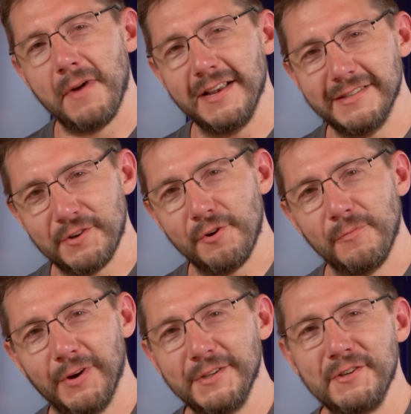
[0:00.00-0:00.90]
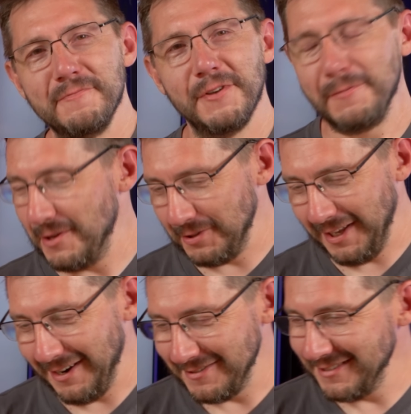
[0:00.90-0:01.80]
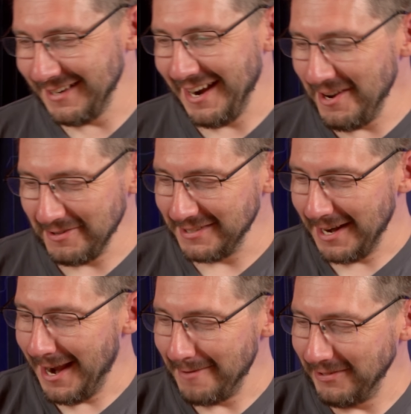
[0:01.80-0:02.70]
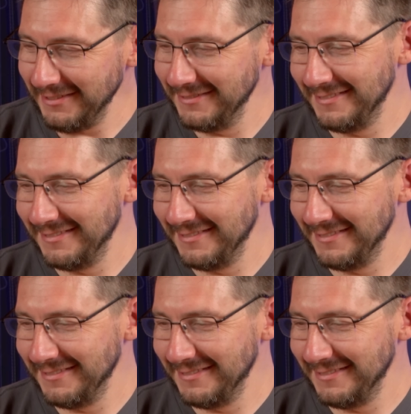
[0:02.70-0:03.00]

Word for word: by 0.2 millimeter layers. I know it's gonna happen.